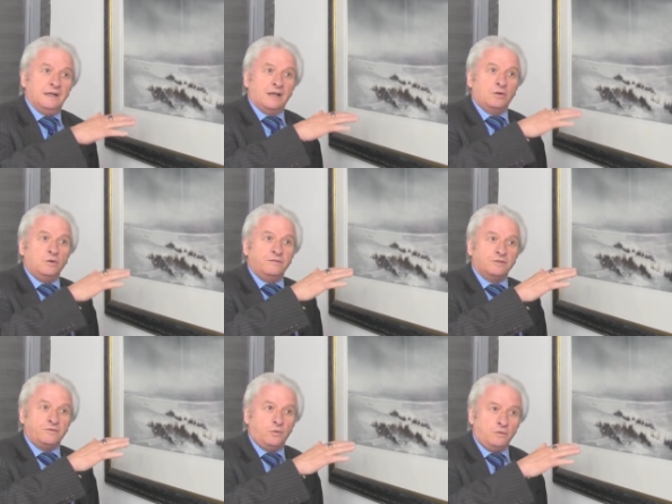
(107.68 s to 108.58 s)
I go for
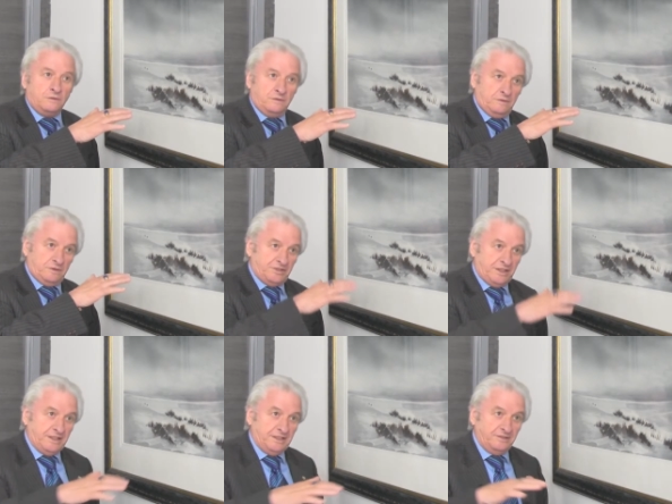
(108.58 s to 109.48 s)

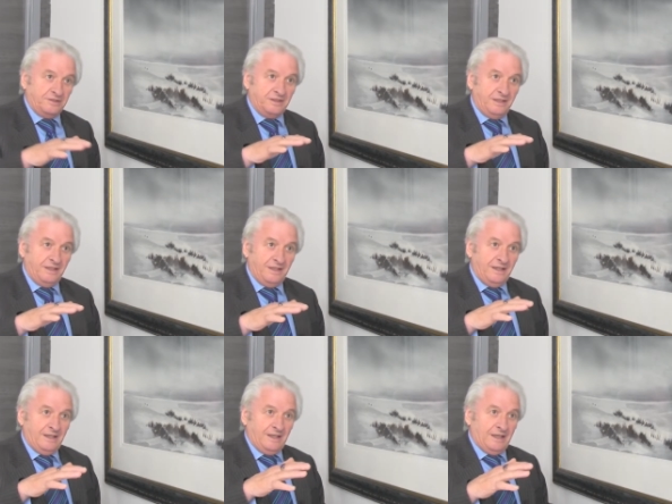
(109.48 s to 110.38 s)
seas,
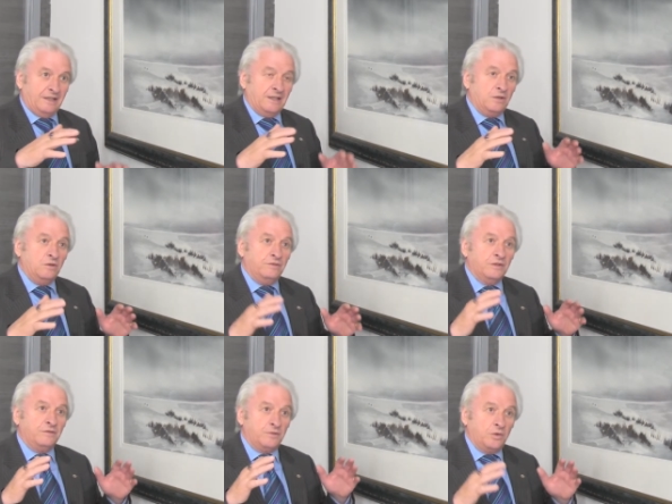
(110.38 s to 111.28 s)
and I go for
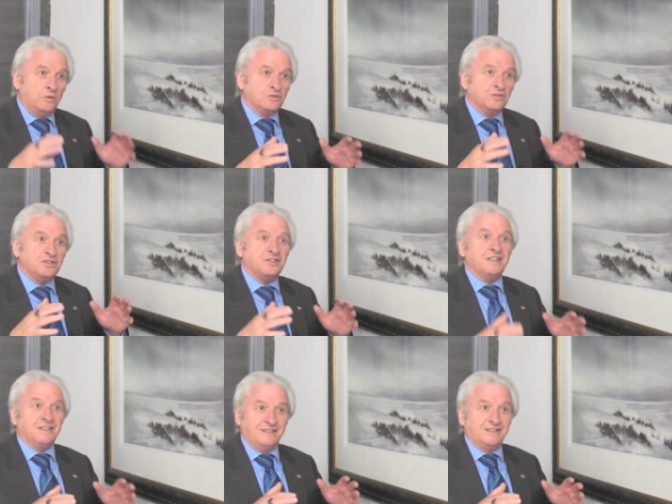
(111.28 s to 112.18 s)
frozen
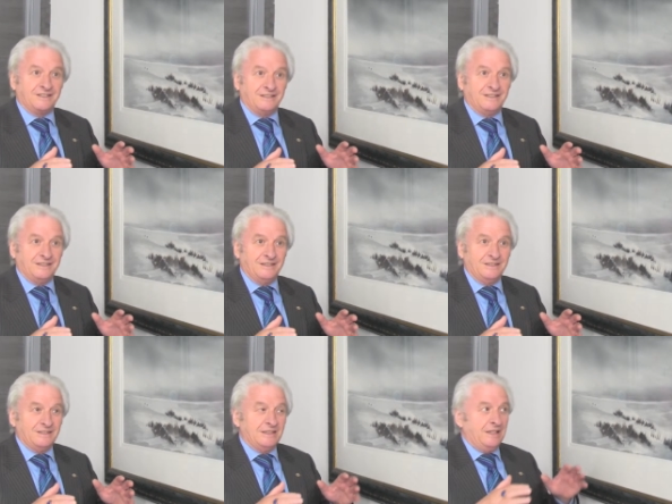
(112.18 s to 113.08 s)
seas.
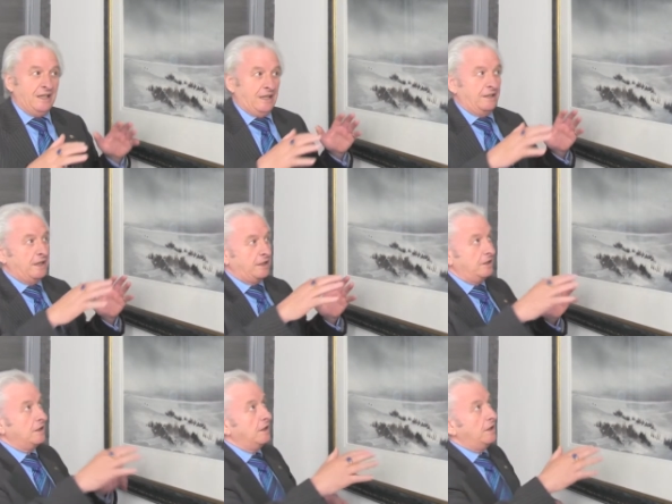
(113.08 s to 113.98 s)
And
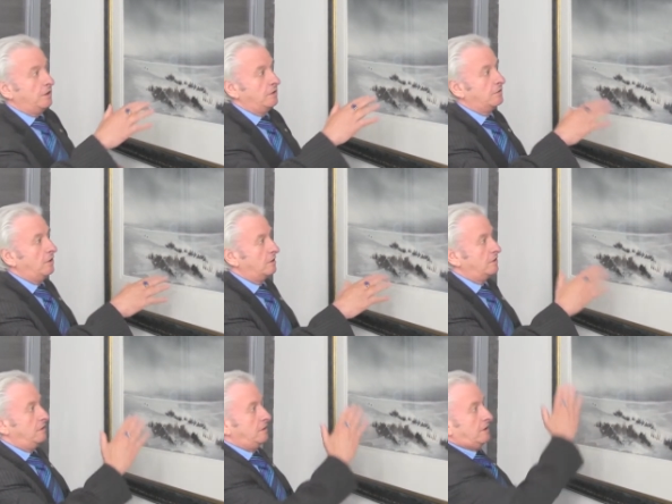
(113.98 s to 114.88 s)
then you've got
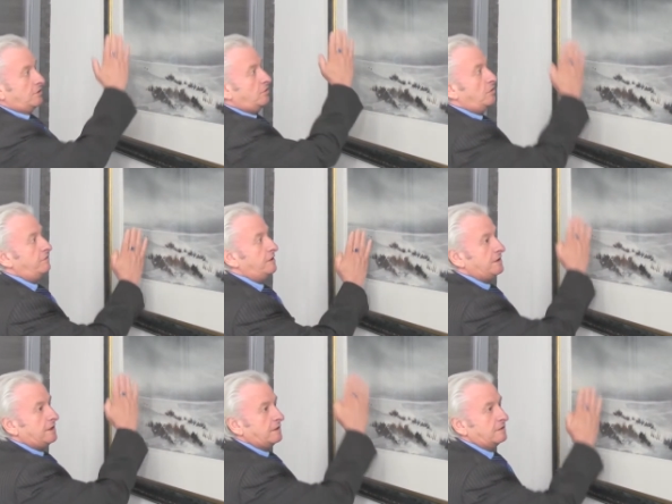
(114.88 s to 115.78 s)
to, there's no
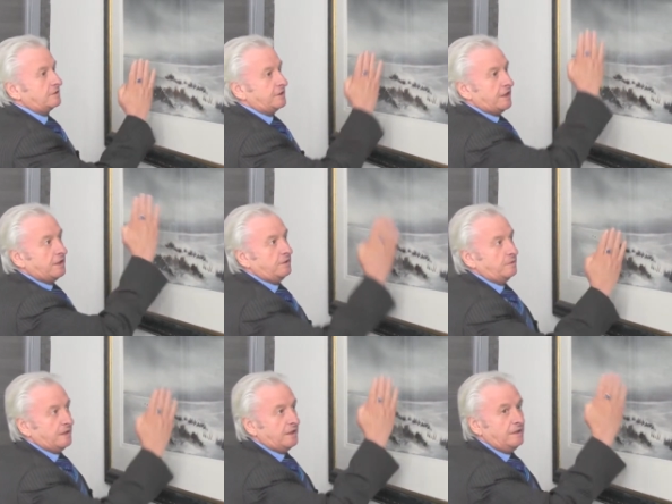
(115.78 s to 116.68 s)
verticals taking
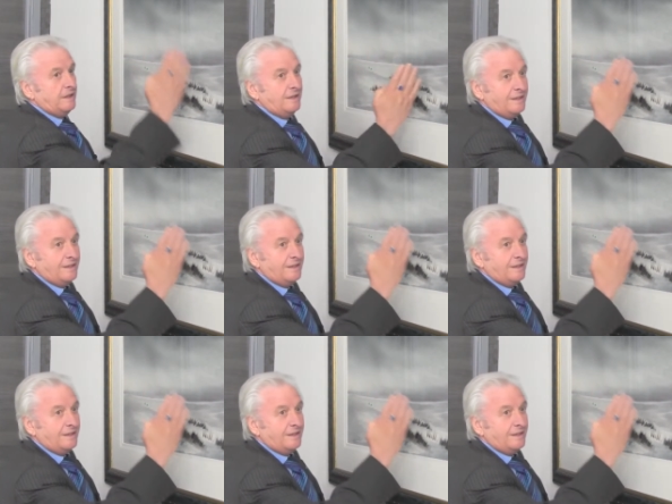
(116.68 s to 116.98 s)
you in.